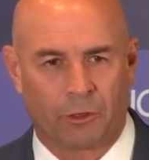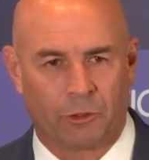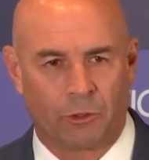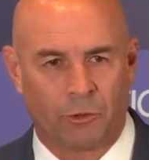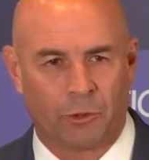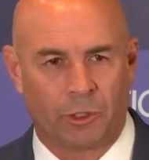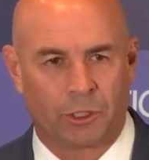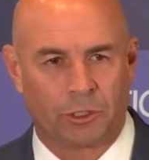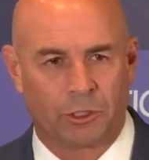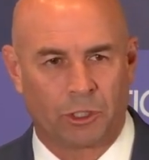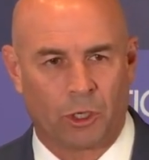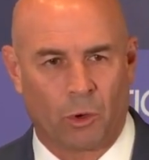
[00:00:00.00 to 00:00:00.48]

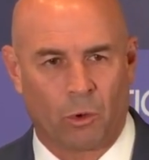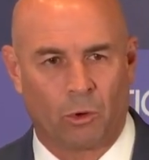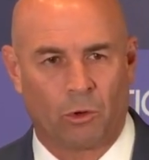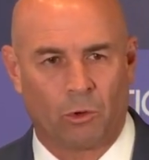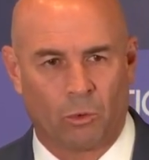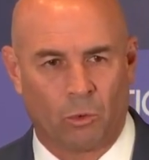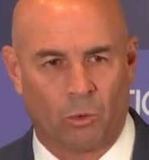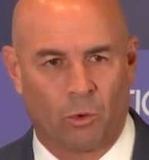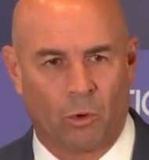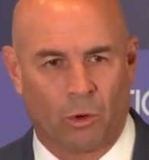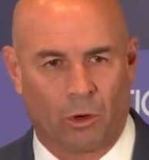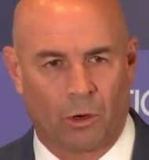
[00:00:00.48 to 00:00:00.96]
total
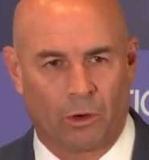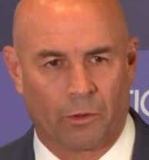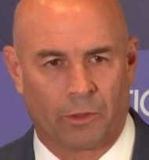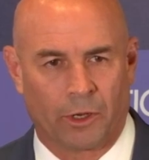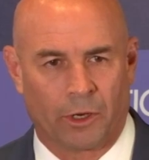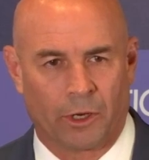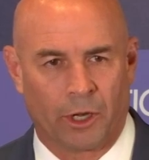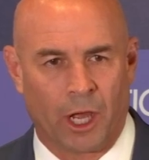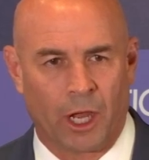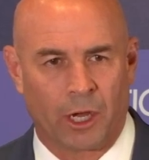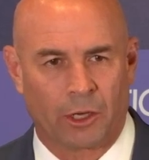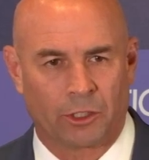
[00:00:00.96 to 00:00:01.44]
war. They're
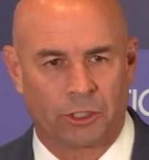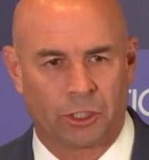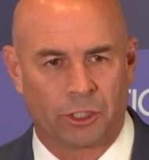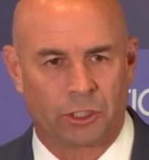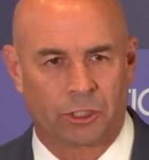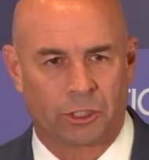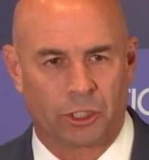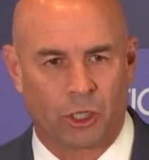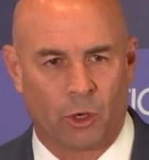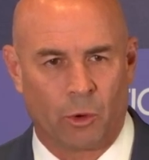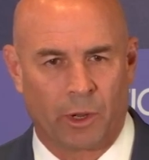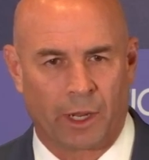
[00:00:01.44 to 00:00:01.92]
not
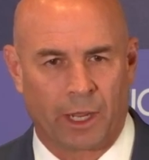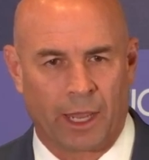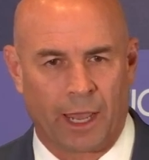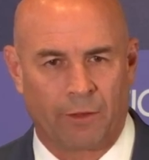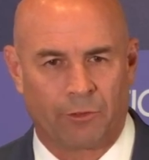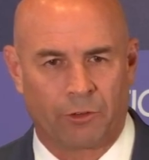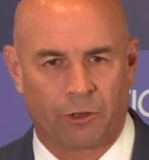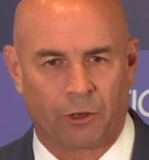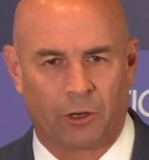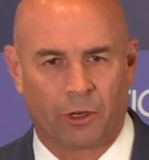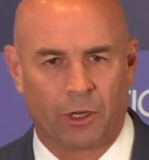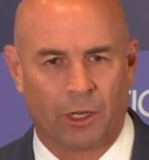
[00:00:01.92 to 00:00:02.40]
just going
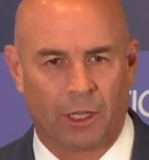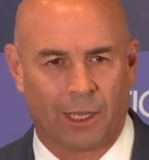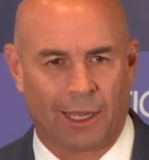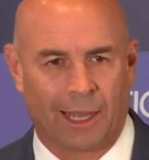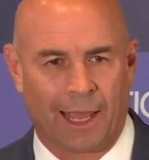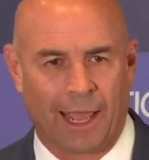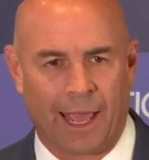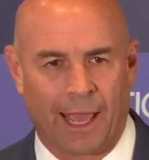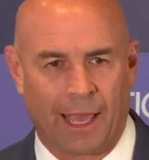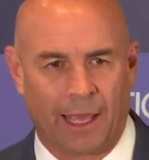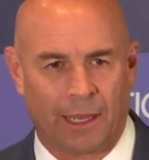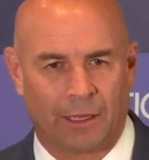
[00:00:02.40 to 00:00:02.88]
after
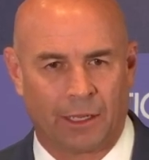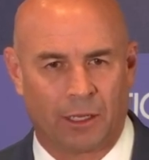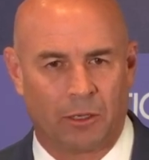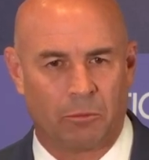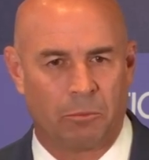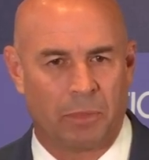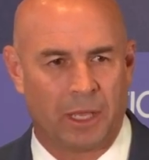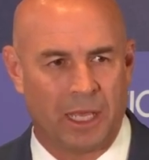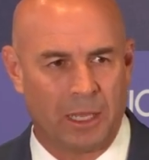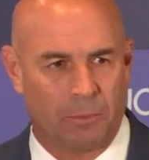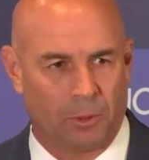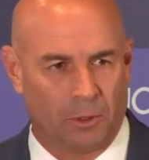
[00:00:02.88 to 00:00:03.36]
land
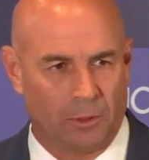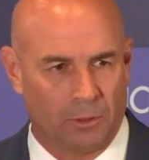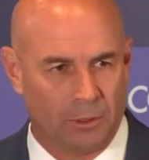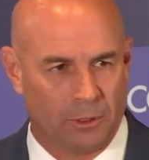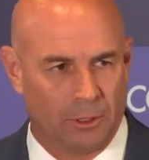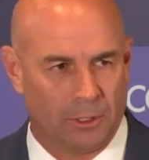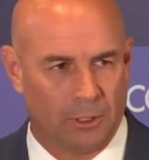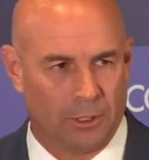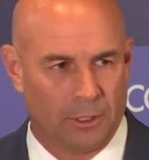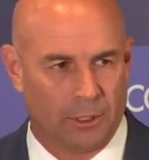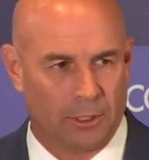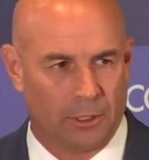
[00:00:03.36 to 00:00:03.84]
and people.
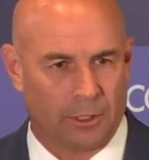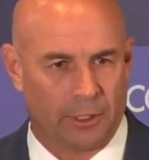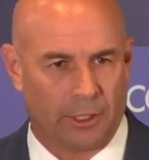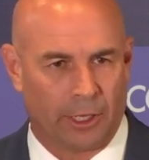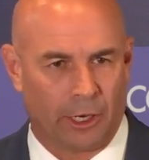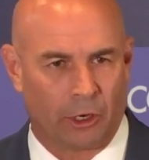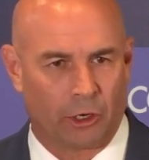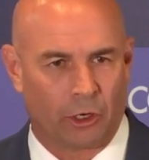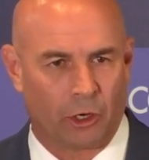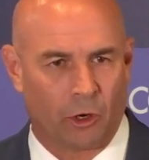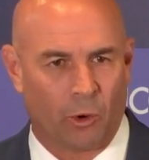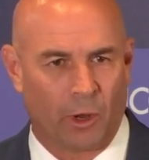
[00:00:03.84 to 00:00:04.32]

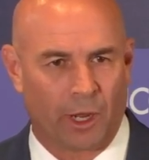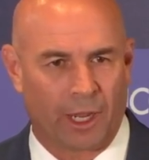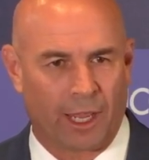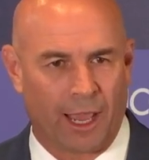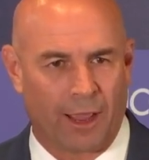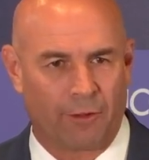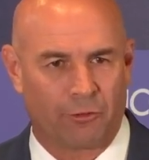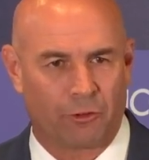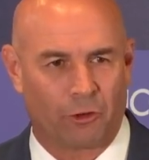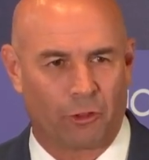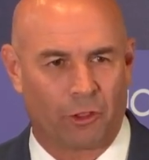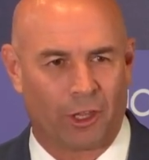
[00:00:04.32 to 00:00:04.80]
They're going
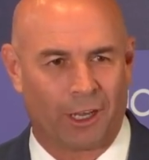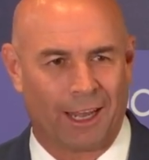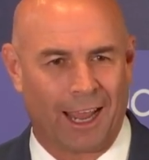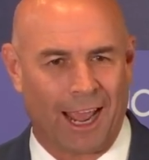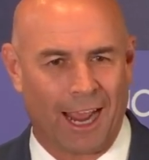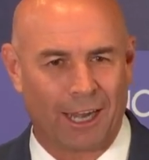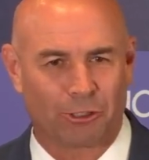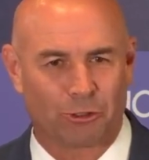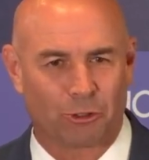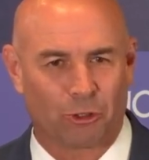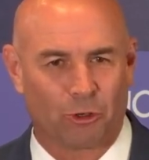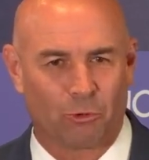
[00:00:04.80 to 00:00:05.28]
after the
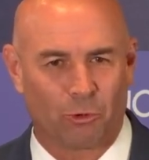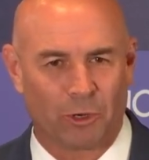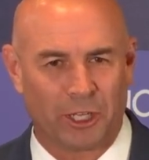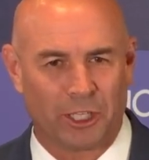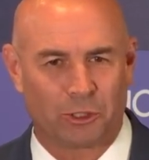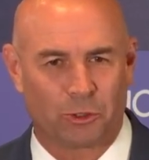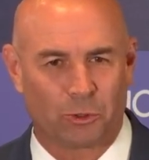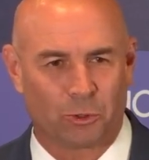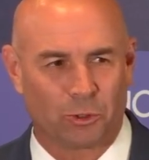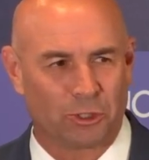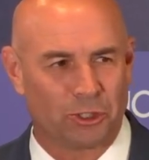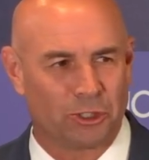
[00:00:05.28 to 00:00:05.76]
natural
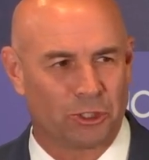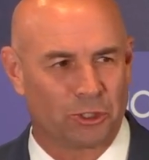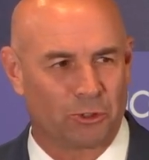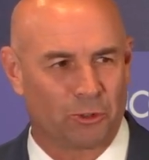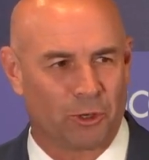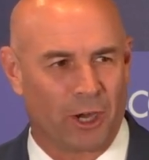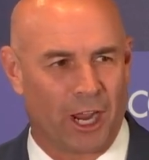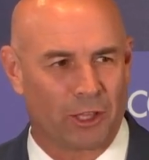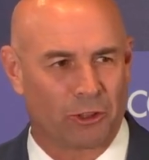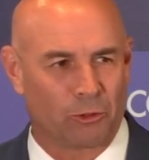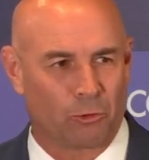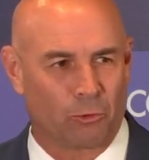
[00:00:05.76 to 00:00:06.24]
resources
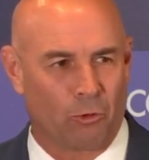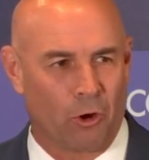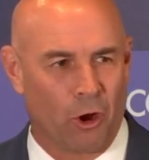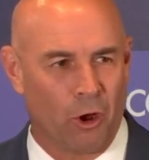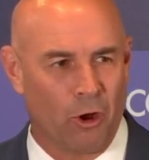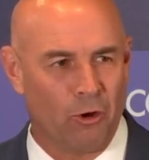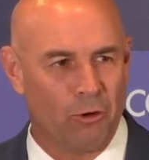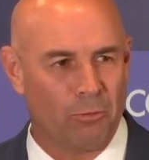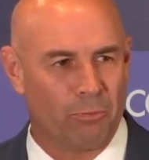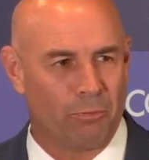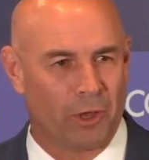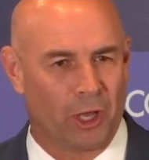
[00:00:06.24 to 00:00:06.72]
throughout the
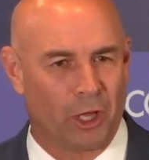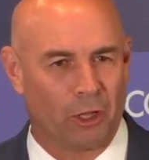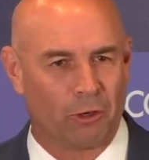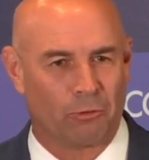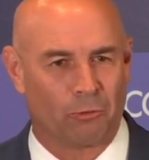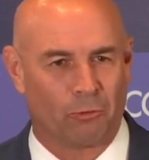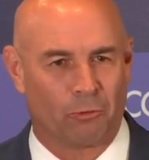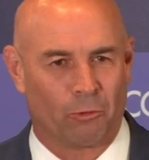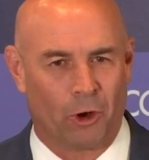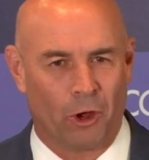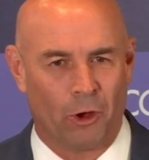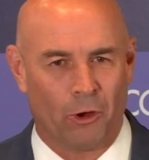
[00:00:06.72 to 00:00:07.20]
Belt
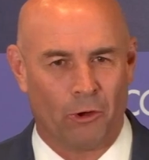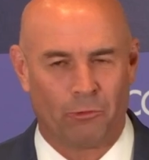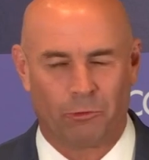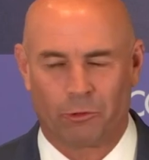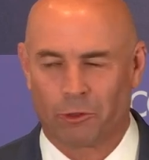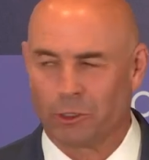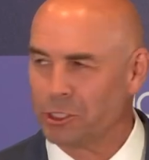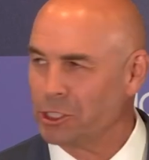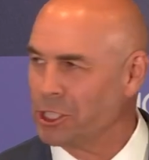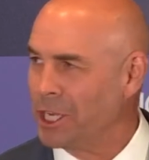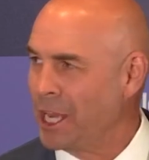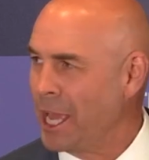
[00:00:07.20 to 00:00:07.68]
and Road
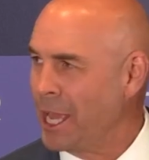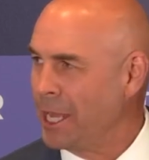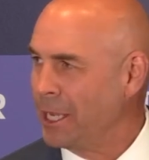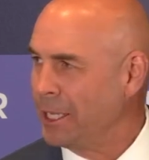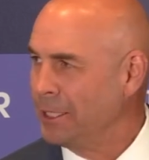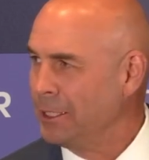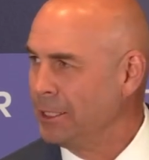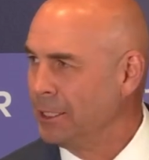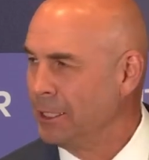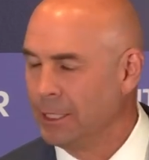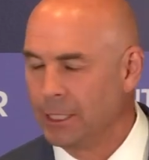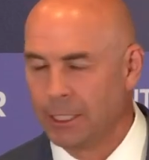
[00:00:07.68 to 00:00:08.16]
for
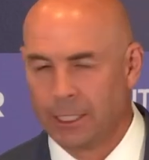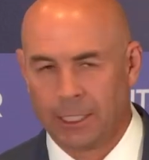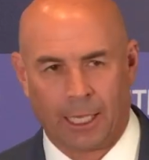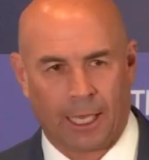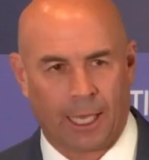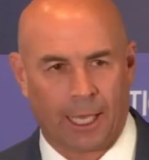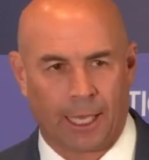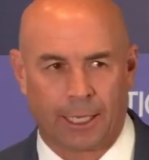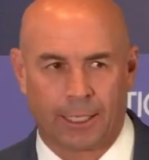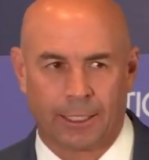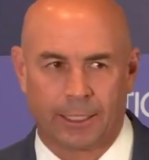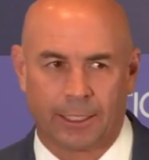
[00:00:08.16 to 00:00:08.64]
China.
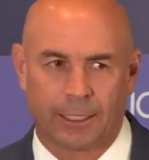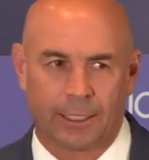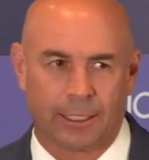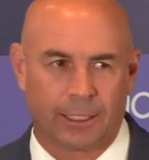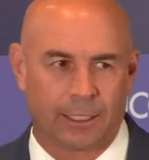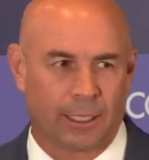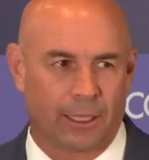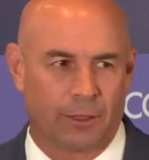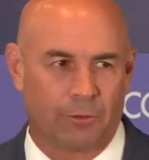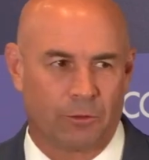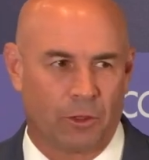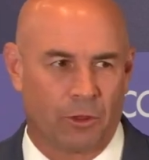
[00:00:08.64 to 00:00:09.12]
And
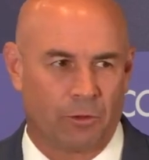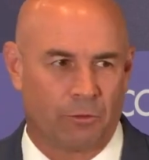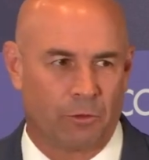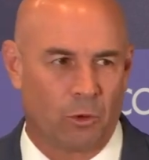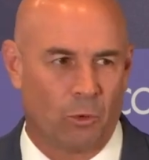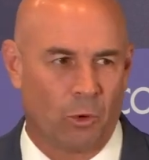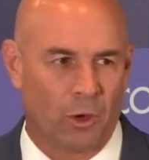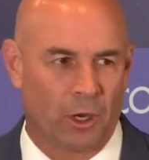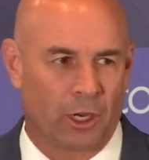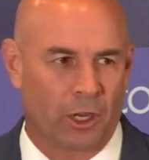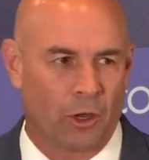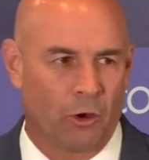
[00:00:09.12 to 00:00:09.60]
if you
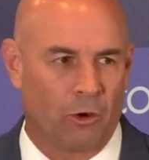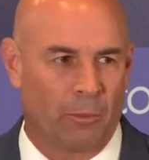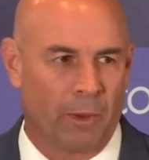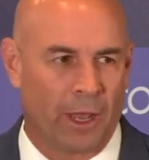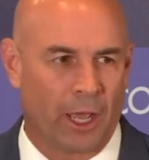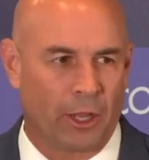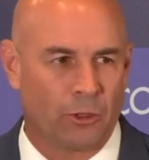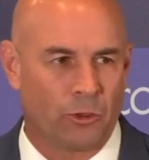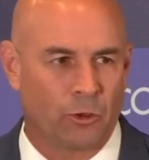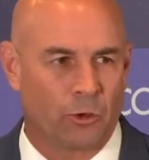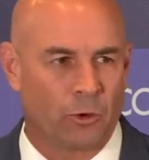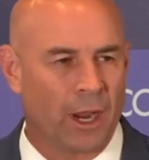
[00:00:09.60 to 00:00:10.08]
want to go
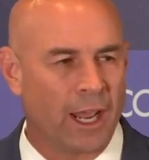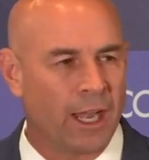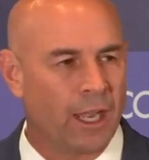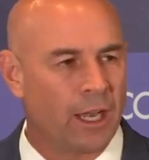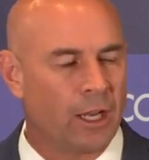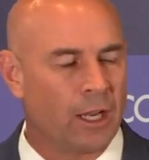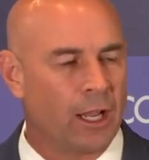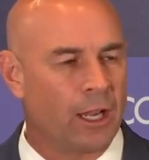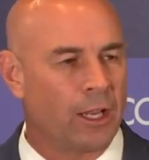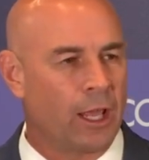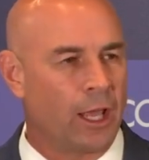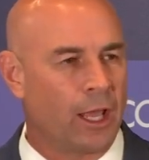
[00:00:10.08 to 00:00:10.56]
about
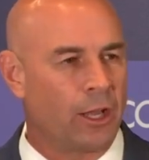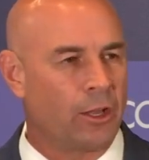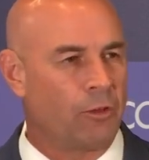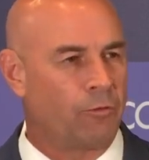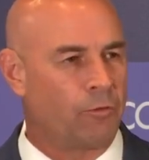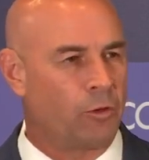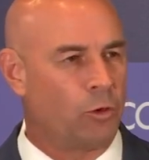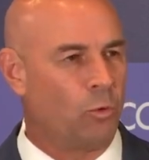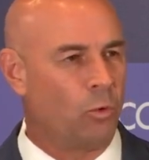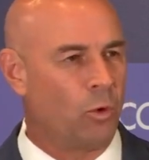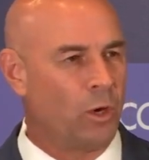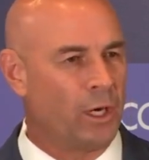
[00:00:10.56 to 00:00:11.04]
Ukraine, and
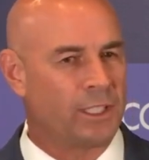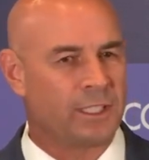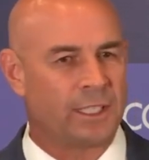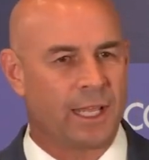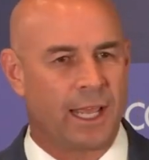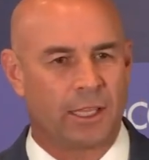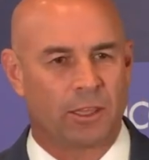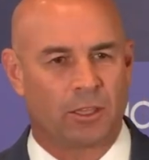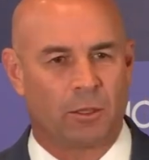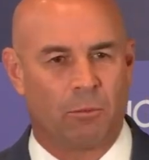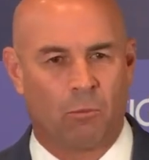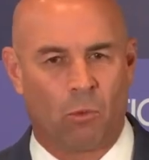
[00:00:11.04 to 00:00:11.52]
if you want to
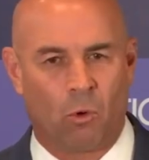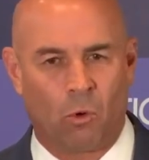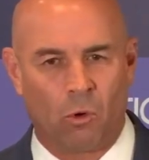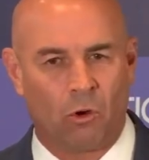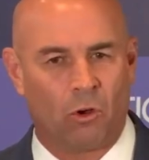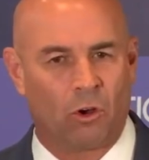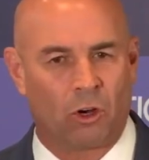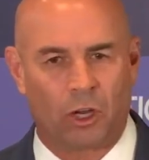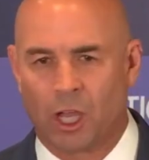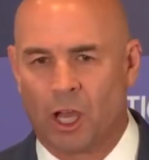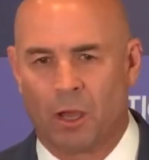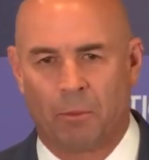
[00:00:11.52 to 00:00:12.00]
take the
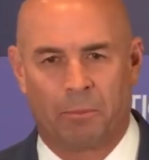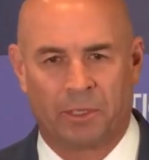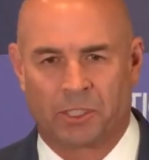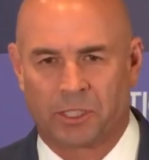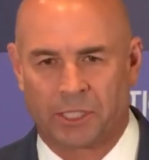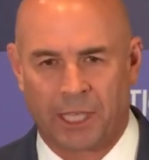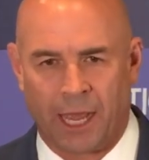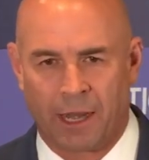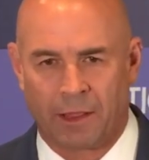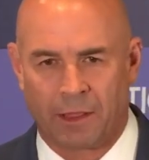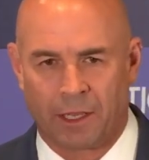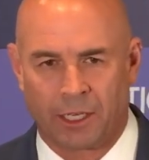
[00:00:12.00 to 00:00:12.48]
moral compass
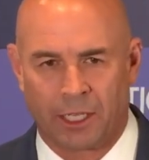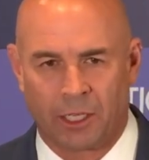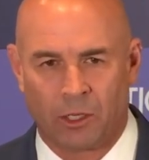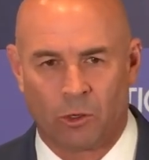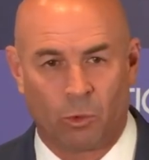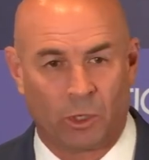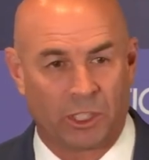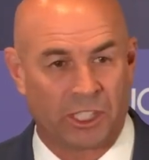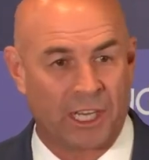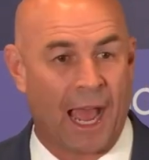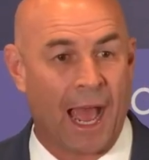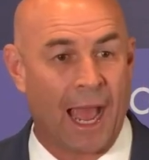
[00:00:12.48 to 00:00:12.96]
out of the deal,
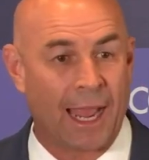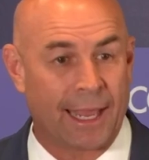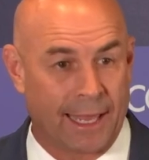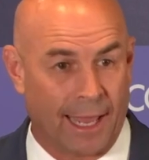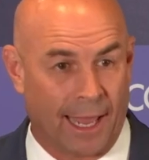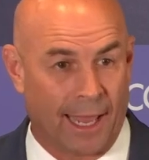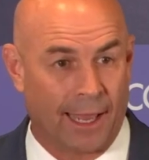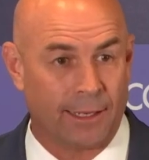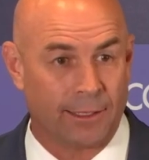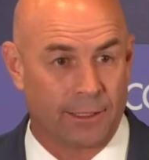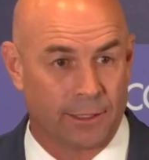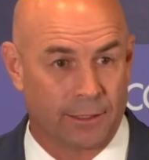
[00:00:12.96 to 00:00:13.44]
which I
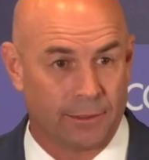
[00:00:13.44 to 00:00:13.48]
can't,